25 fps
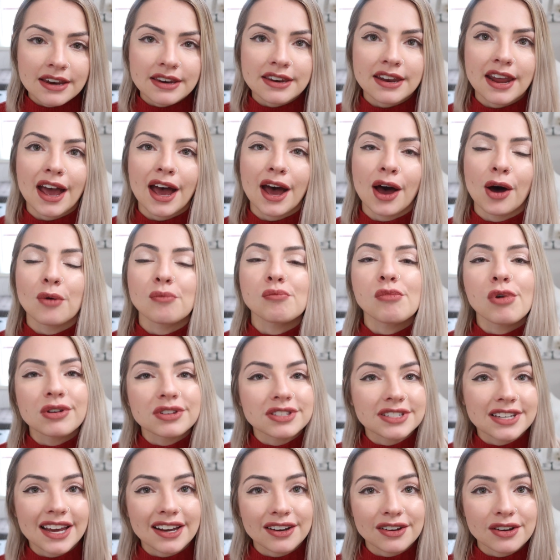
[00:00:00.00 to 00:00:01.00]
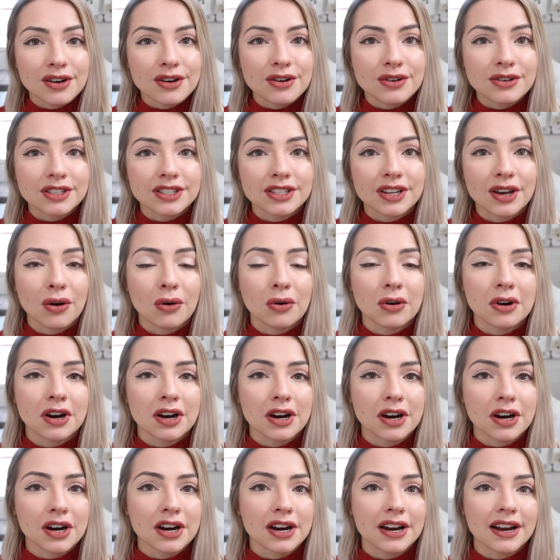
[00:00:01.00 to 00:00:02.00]
Now, most geckos
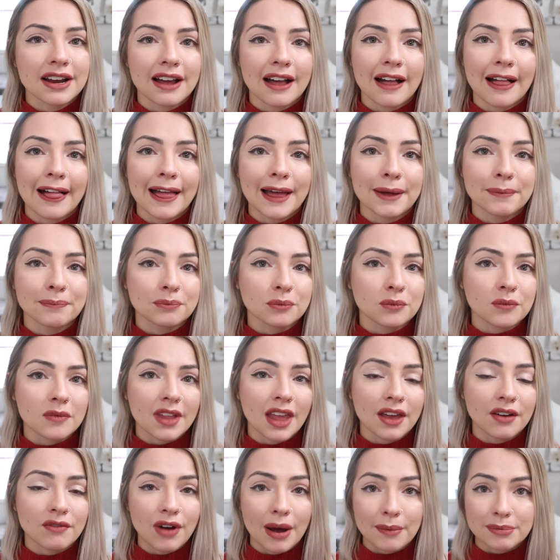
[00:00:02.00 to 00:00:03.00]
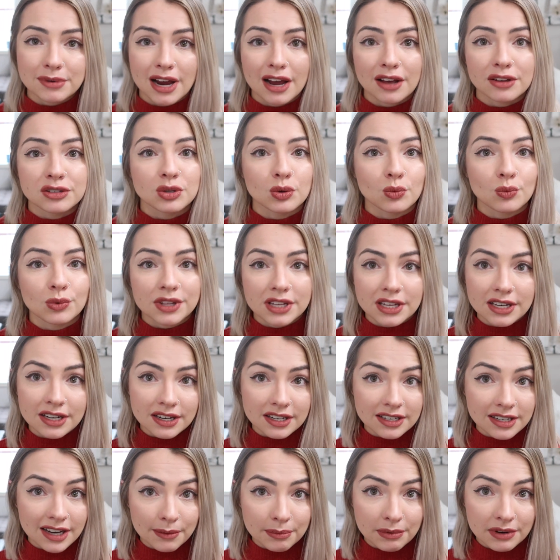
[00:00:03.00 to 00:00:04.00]
or reptiles will need a
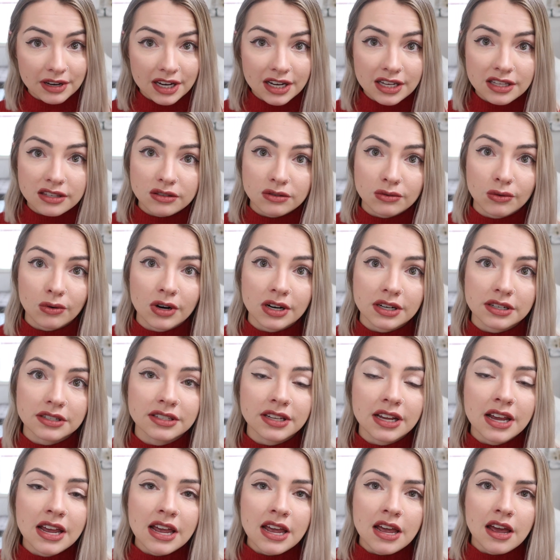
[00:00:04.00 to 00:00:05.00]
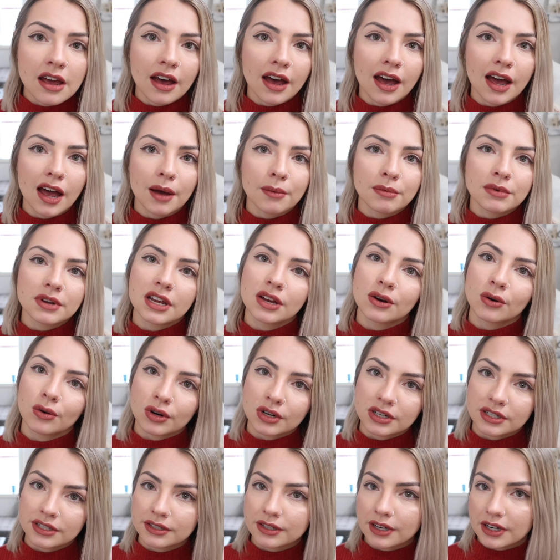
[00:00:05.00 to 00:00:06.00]
type of heat source in order
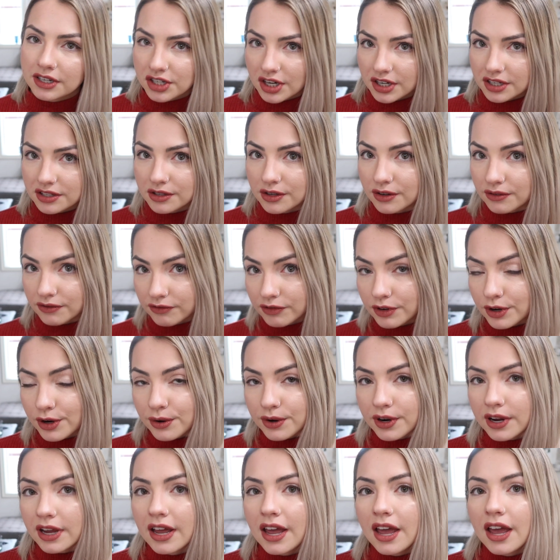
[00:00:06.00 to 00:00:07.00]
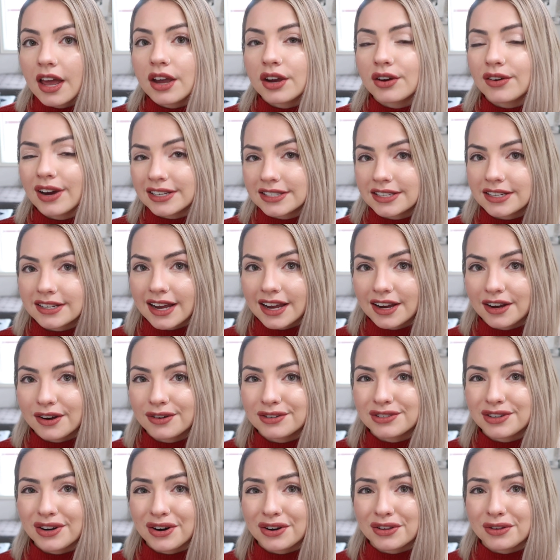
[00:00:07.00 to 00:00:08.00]
to digest their food. Crested
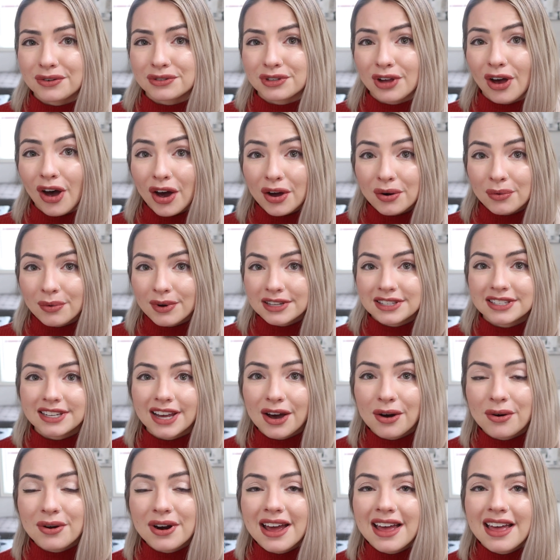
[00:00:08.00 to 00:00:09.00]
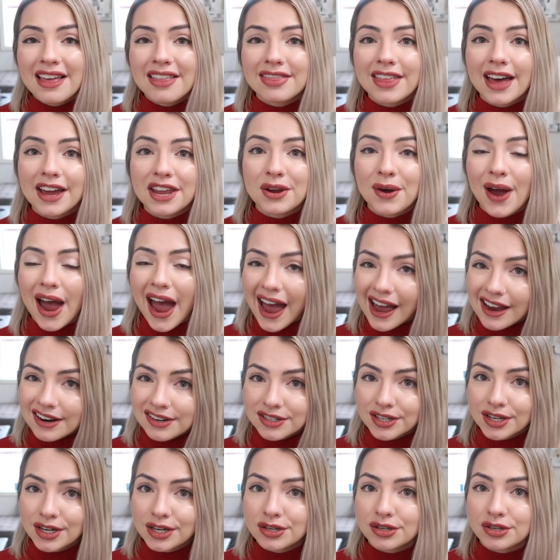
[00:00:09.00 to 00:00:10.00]
geckos are those odd ones out that you
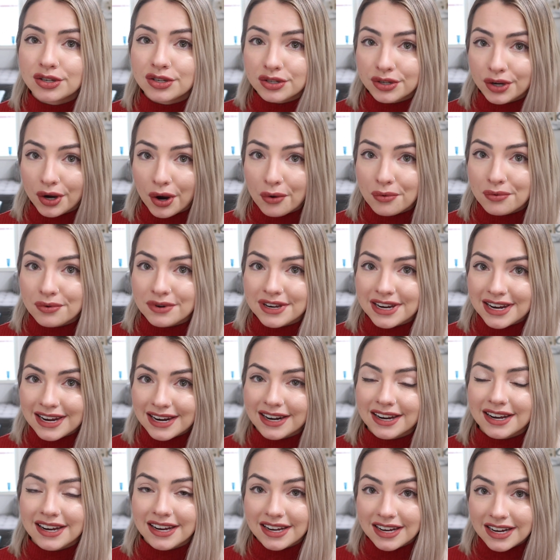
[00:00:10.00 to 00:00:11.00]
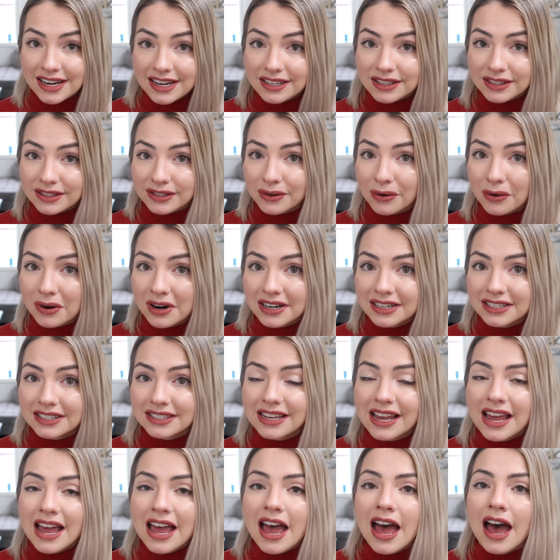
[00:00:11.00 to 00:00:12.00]
actually don't need a heat
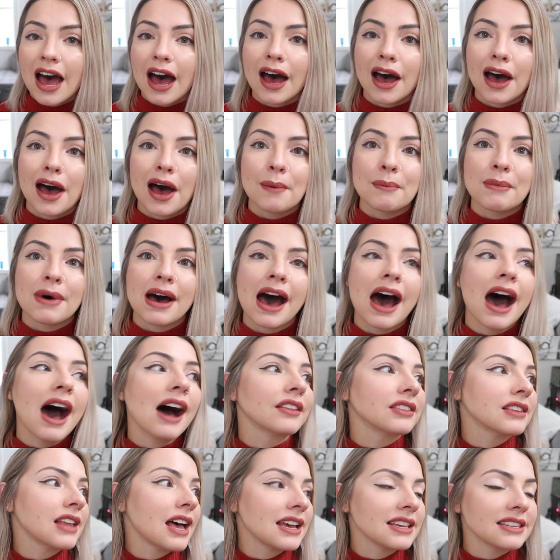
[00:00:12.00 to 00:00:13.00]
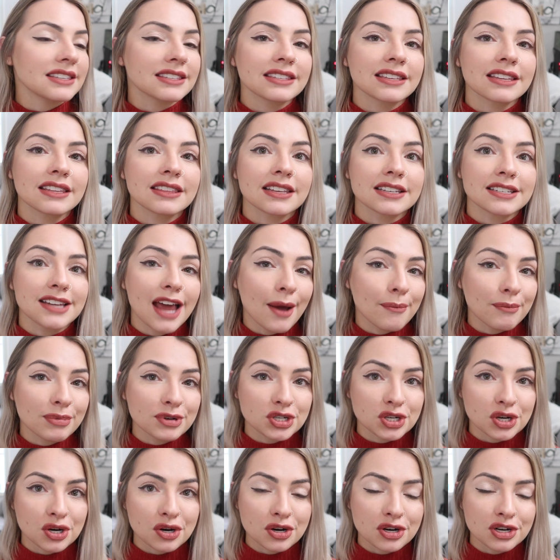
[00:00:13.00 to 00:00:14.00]
source unless the
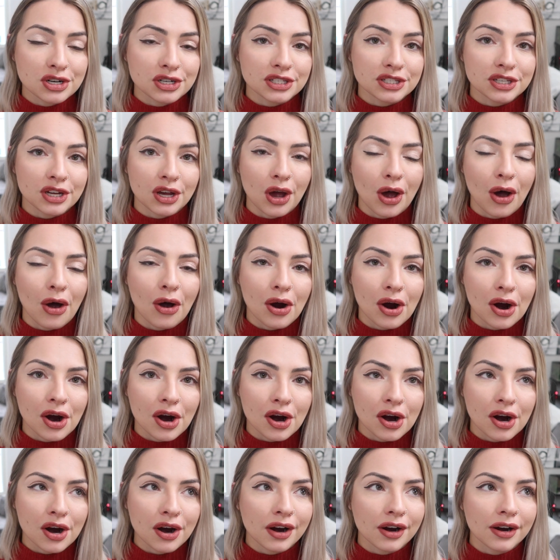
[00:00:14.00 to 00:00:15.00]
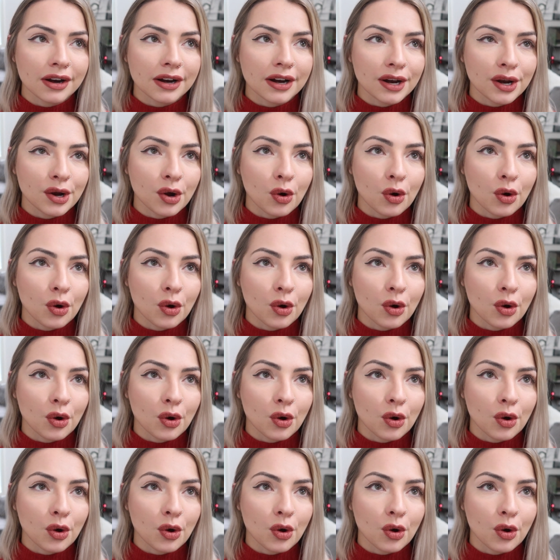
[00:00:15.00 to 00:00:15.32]
temperatures are